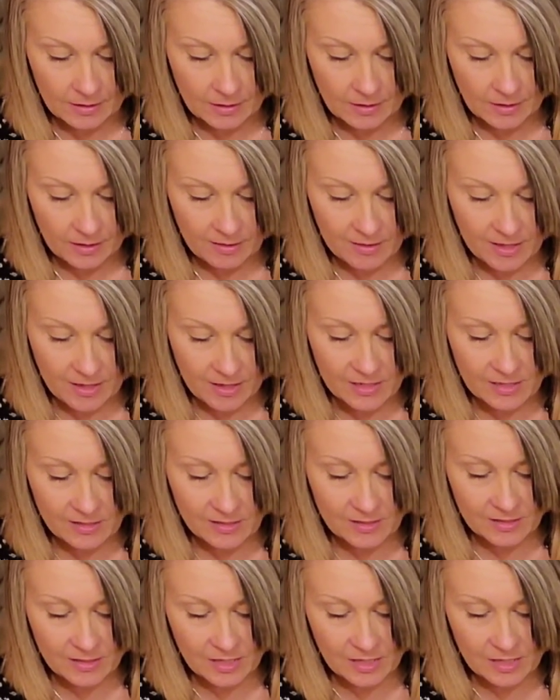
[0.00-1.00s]
I think I
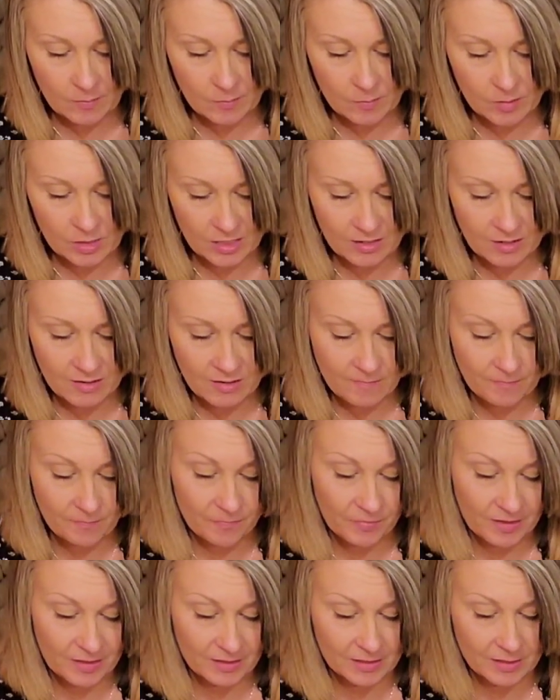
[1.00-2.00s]
steamed
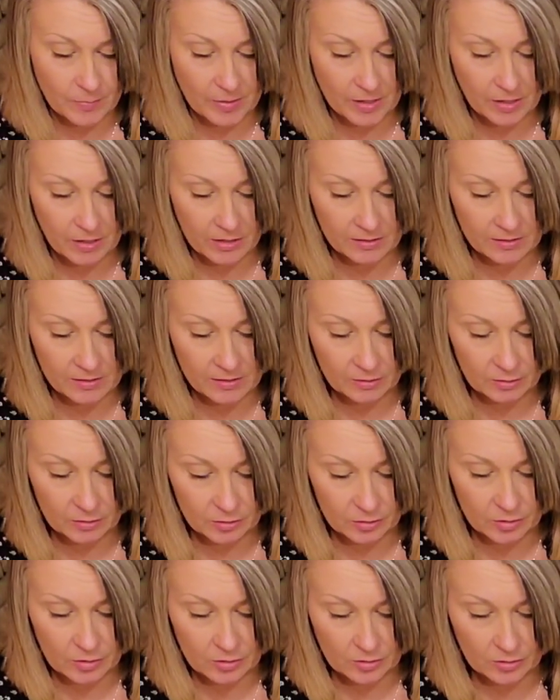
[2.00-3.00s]
the asparagus a little
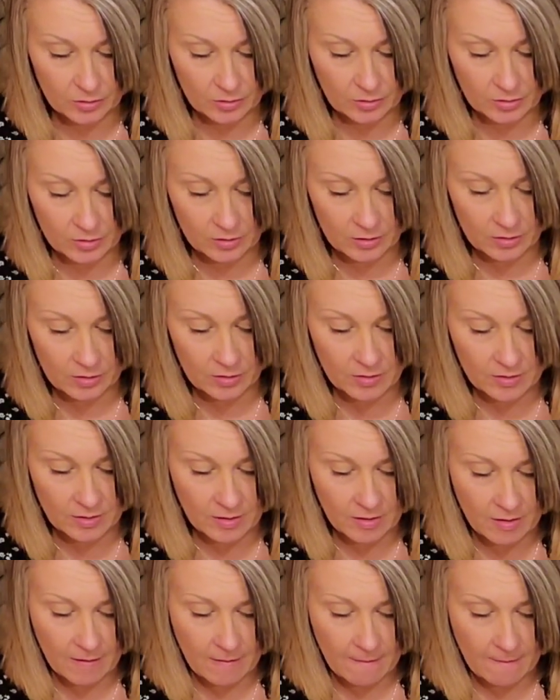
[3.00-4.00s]
too long,
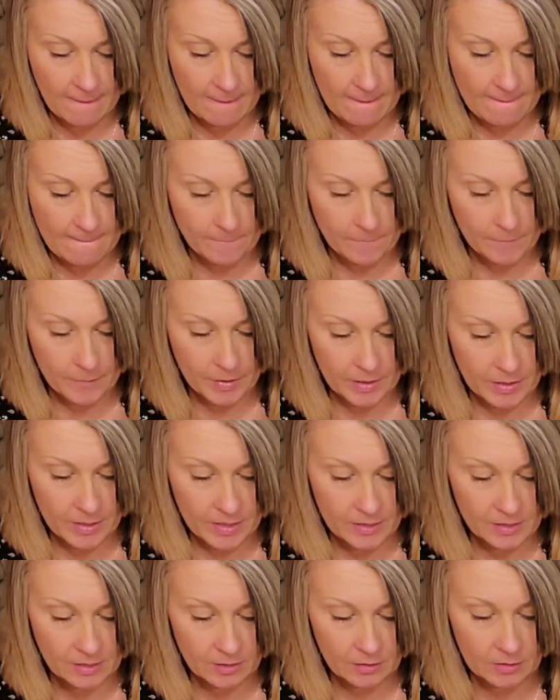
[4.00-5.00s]
but
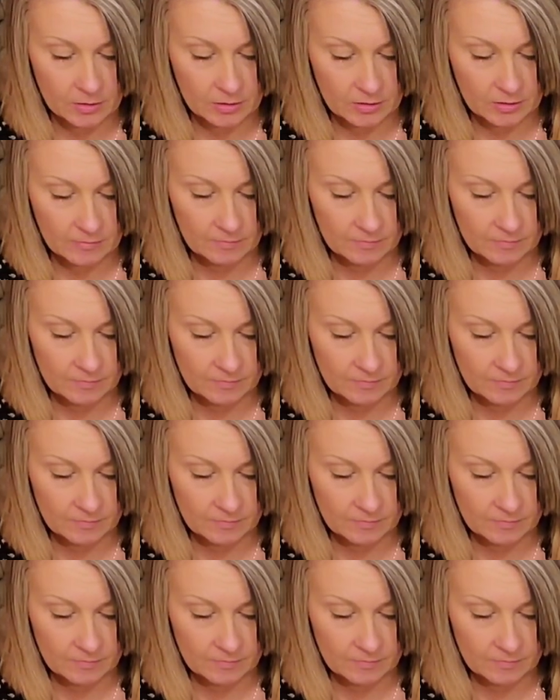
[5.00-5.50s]
it's all good.